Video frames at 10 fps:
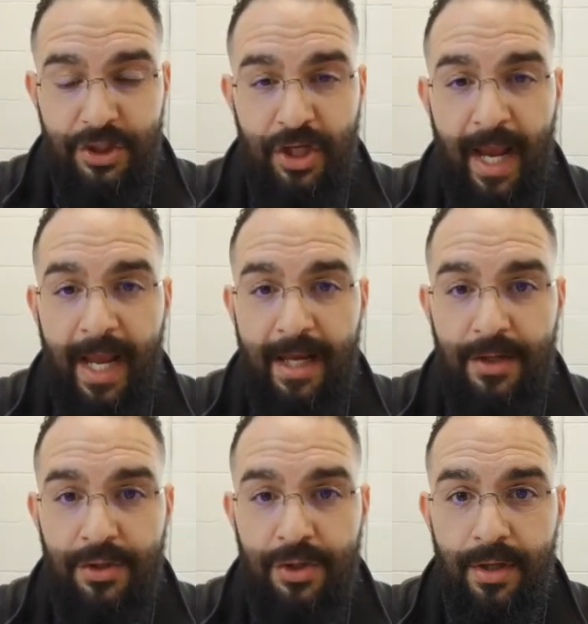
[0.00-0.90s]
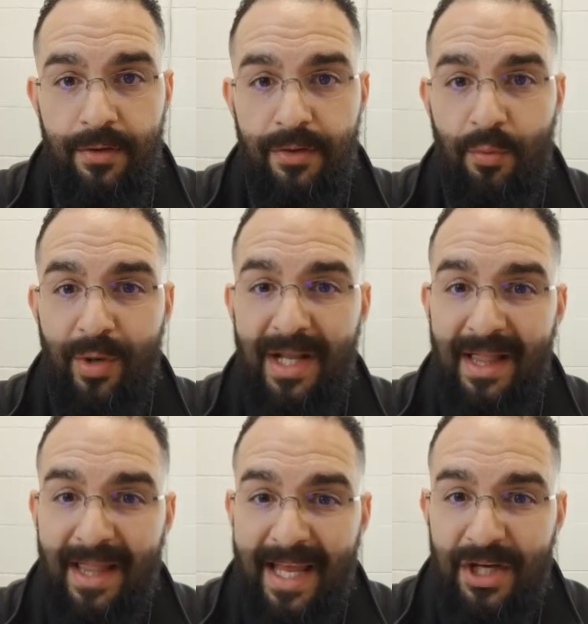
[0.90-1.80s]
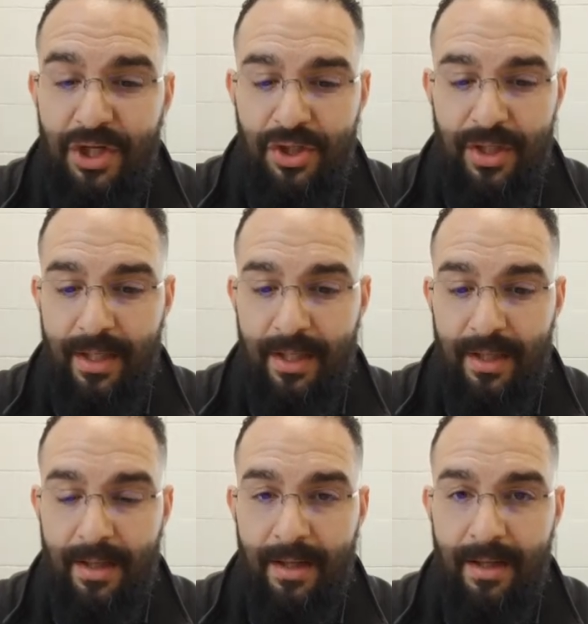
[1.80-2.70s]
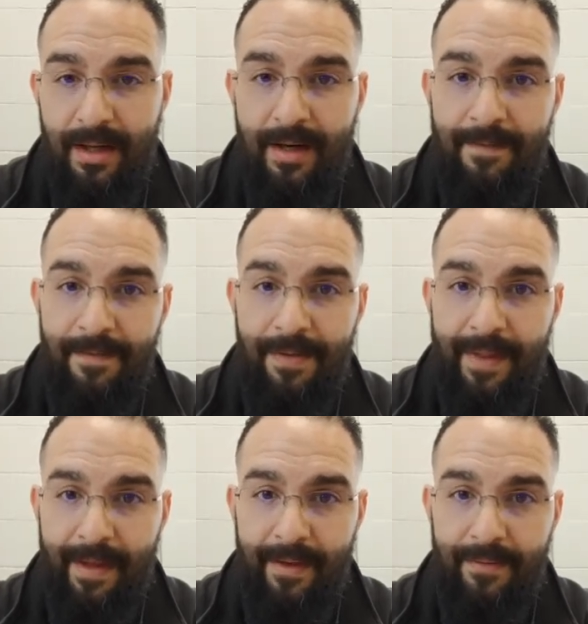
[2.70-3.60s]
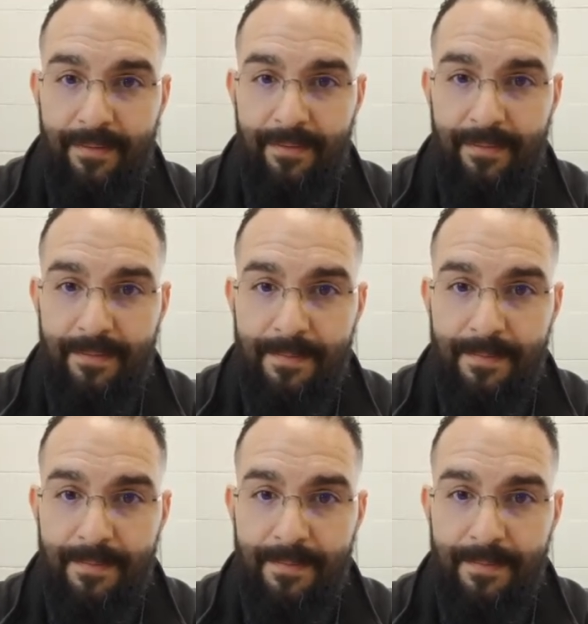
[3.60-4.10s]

change the relation of things.